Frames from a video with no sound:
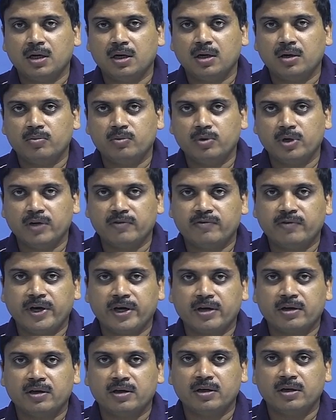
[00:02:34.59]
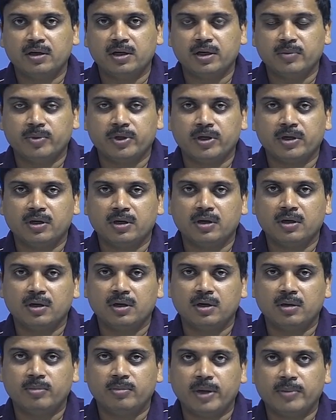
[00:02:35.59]
would affect a typical
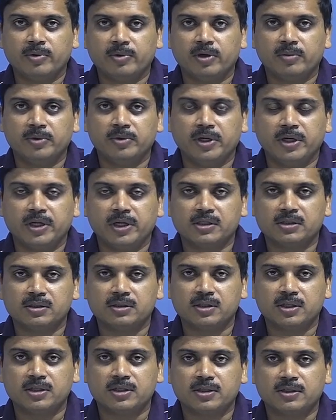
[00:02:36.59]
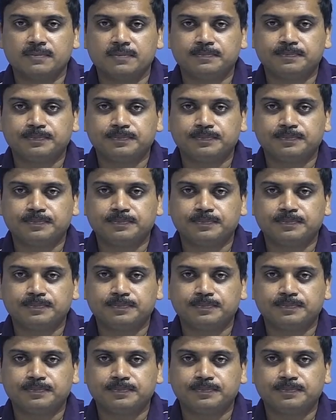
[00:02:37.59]
MIMO communication system.